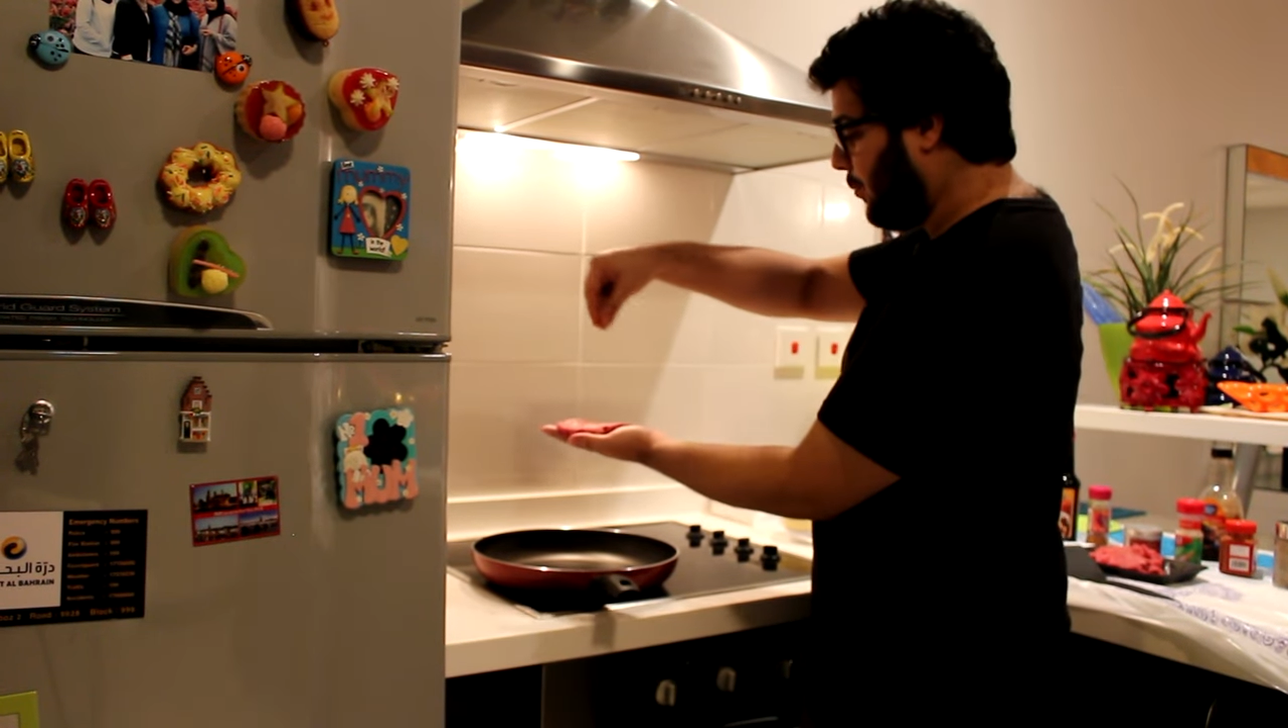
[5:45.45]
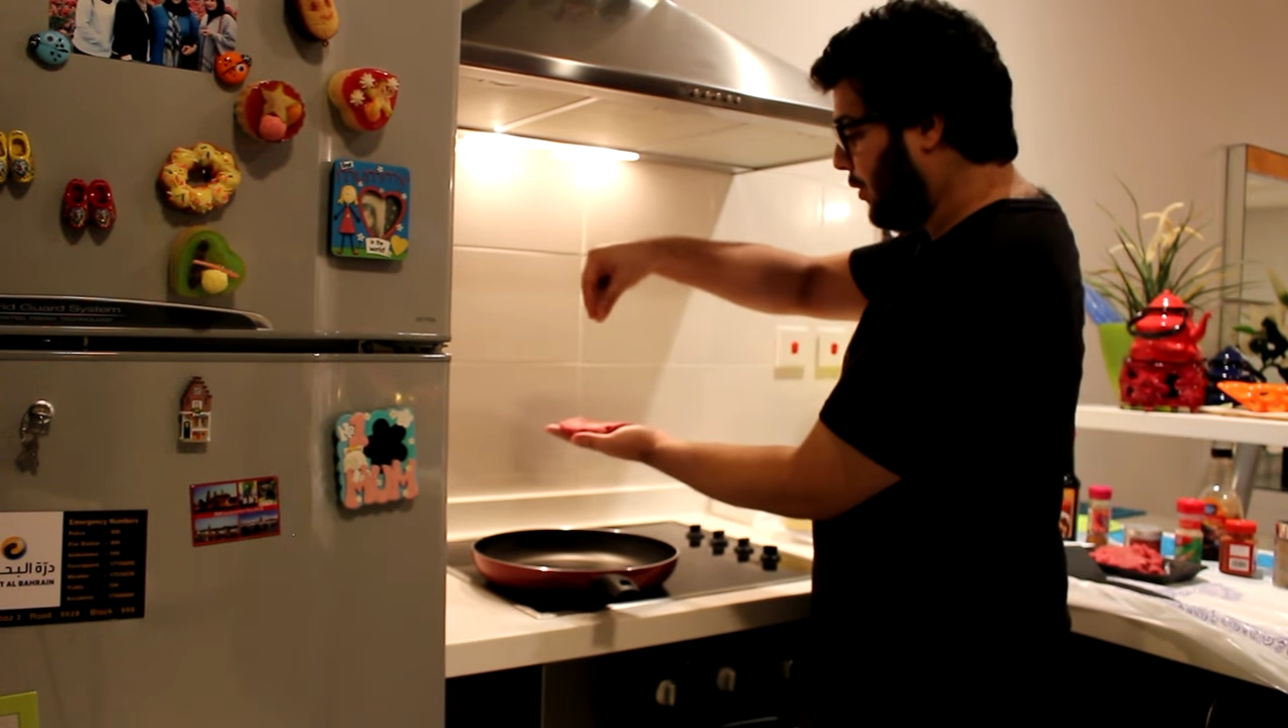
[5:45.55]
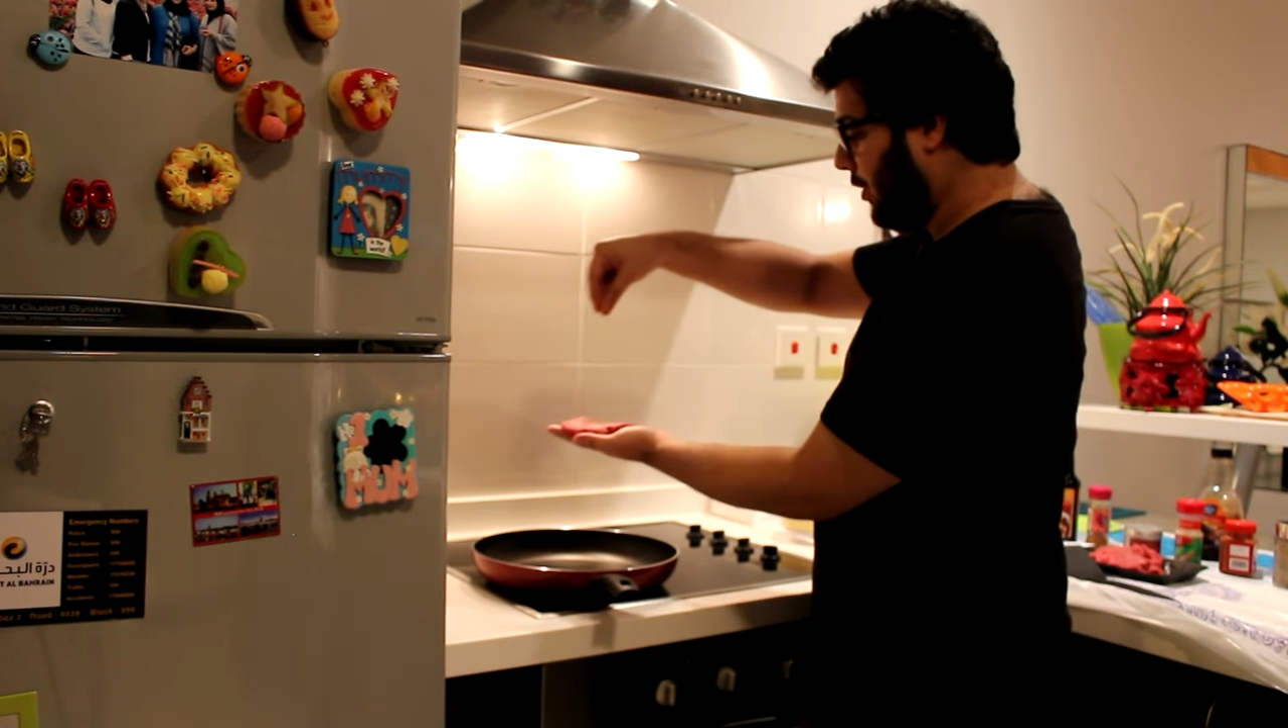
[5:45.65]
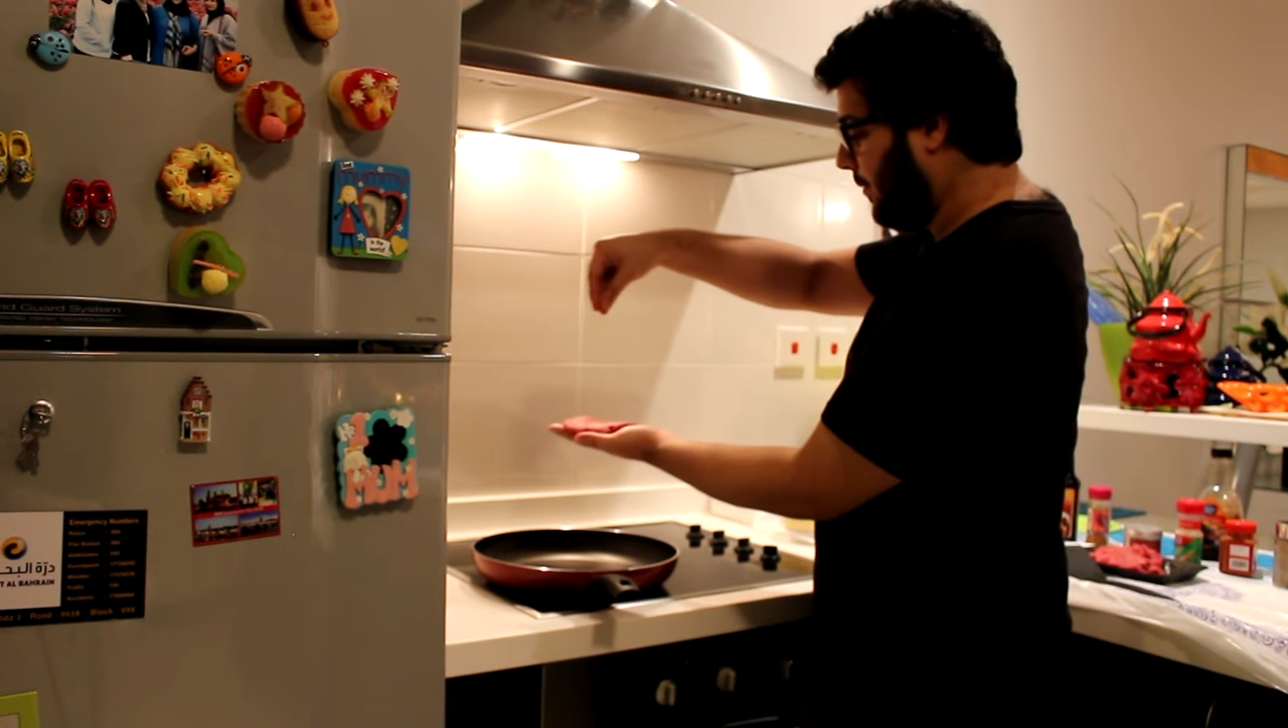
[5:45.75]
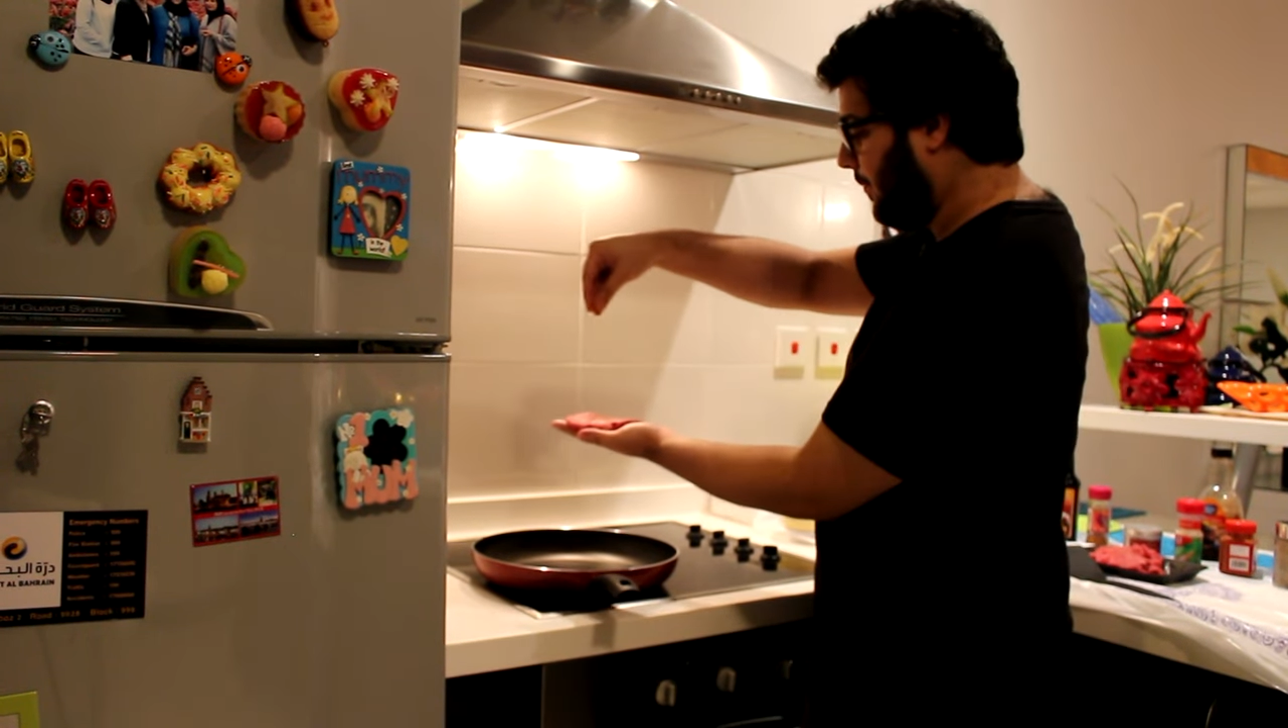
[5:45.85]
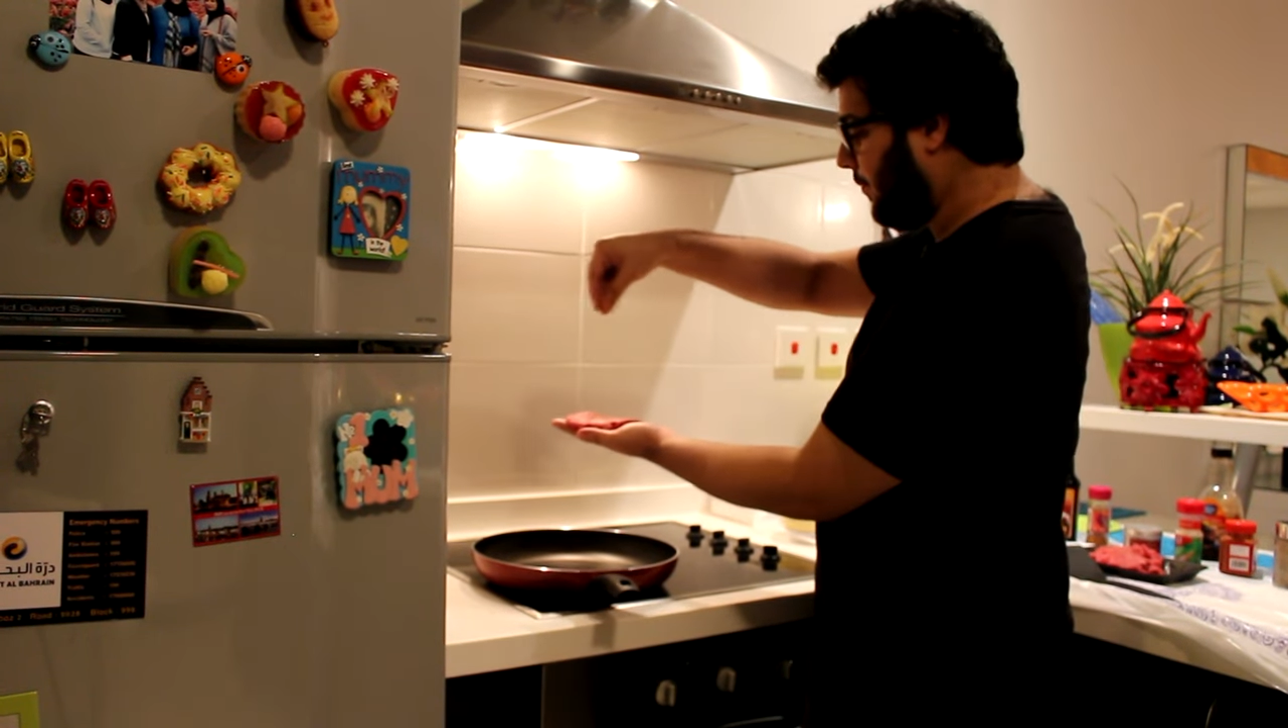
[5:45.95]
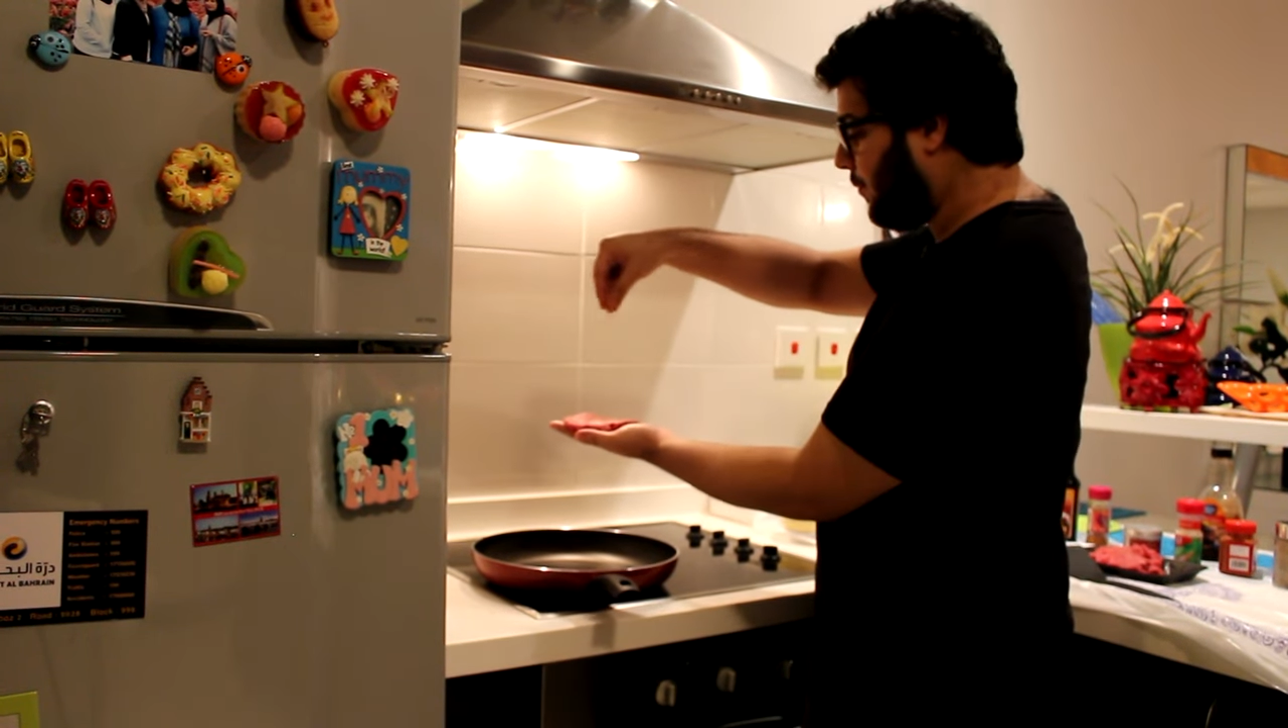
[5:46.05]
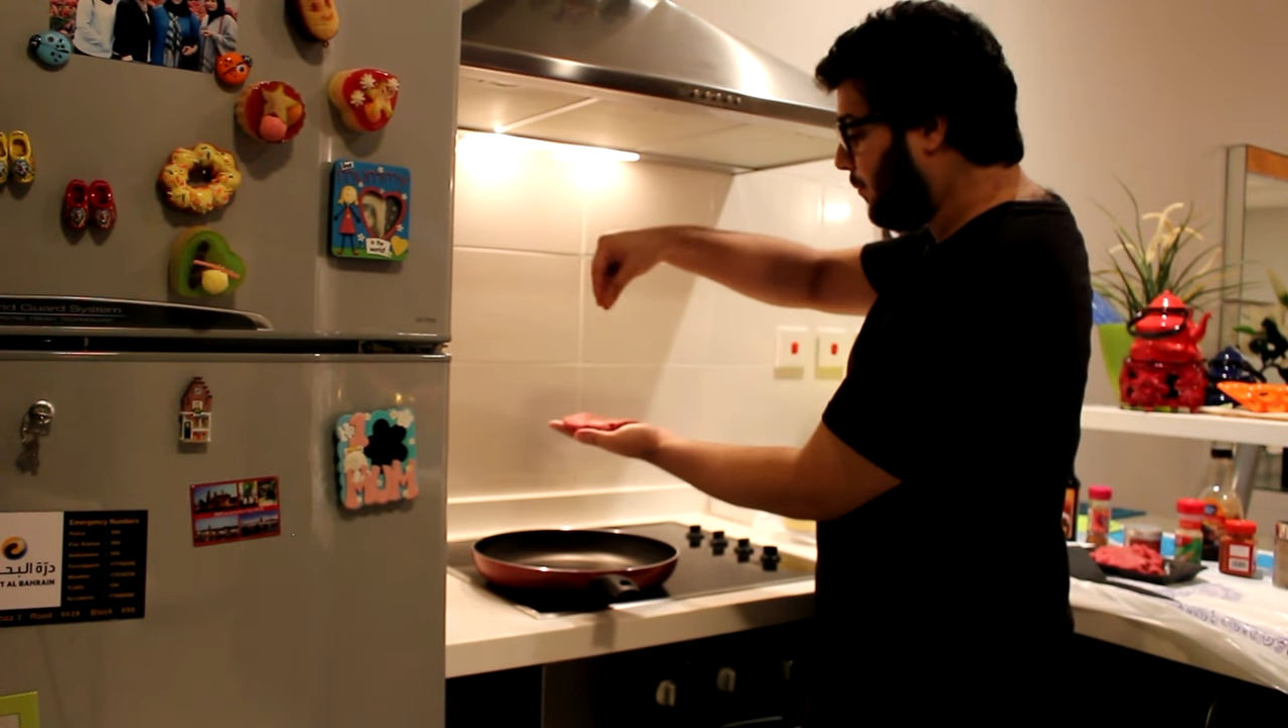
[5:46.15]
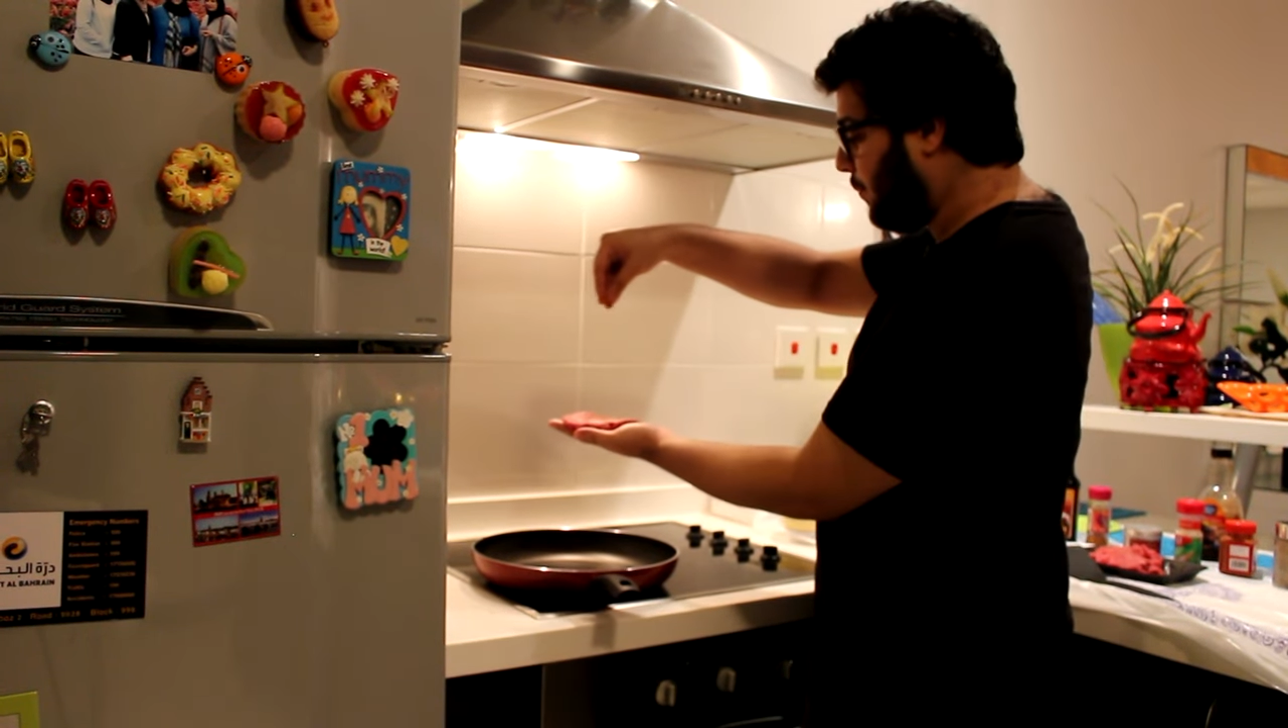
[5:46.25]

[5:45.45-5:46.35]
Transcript: Put them,